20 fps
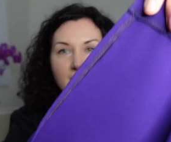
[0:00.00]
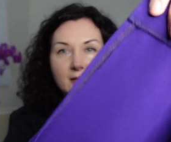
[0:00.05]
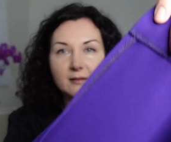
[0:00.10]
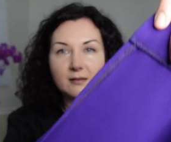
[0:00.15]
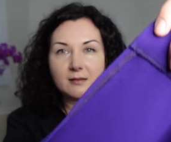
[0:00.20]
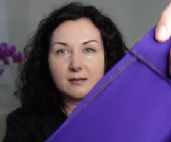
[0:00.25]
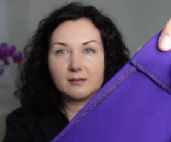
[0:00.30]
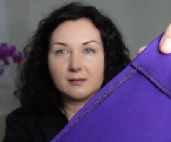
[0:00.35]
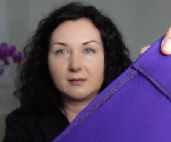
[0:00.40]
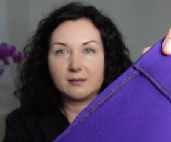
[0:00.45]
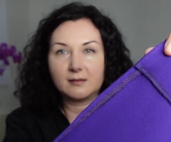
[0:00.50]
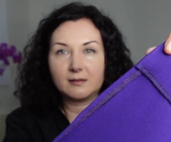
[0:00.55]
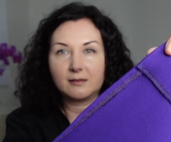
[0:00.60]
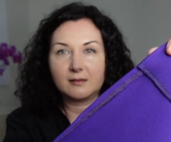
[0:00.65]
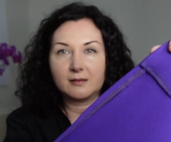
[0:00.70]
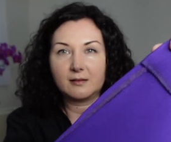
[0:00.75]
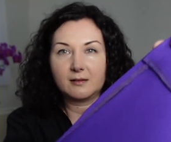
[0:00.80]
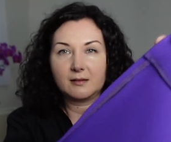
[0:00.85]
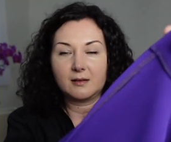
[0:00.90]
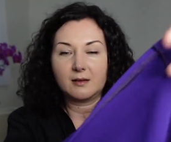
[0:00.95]

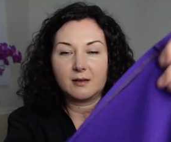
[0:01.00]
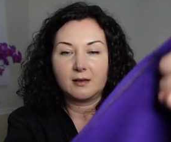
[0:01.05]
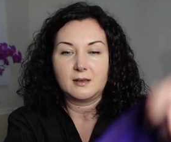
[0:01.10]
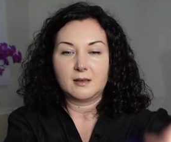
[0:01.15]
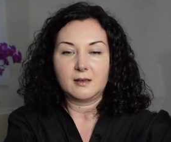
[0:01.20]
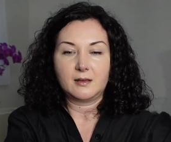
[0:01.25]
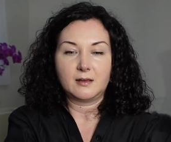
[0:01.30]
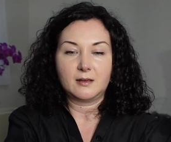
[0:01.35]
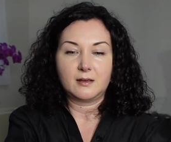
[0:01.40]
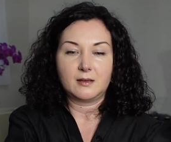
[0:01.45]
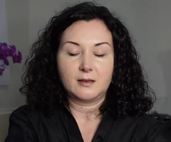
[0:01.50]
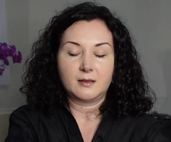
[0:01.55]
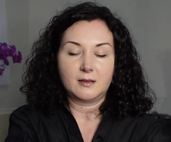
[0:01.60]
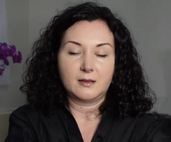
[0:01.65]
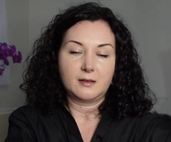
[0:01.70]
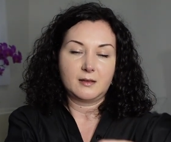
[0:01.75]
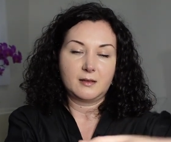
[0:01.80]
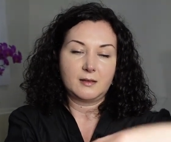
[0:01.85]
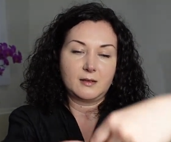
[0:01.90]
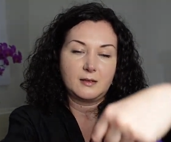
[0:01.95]

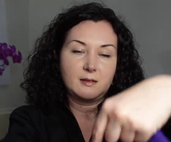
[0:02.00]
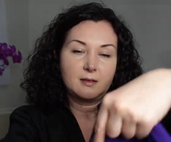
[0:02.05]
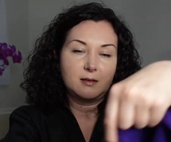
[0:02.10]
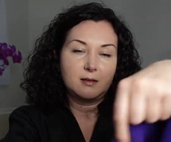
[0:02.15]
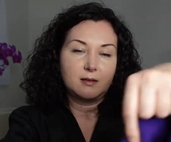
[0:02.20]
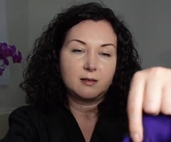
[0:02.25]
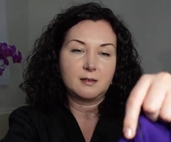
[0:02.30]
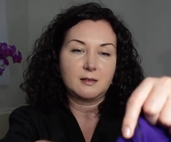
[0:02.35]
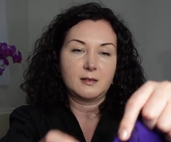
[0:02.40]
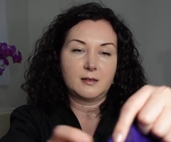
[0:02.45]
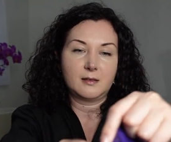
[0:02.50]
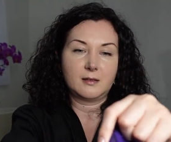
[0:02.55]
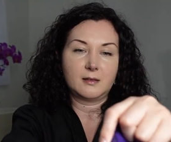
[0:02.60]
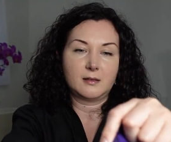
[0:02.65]
Nothing is said.